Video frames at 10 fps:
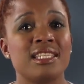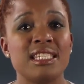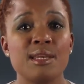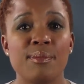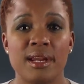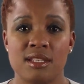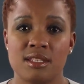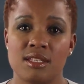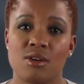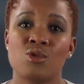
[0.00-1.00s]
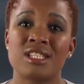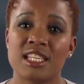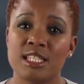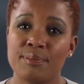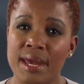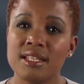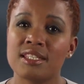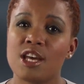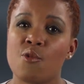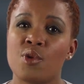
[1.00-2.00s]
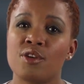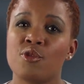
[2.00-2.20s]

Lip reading: disciplines or suspends someone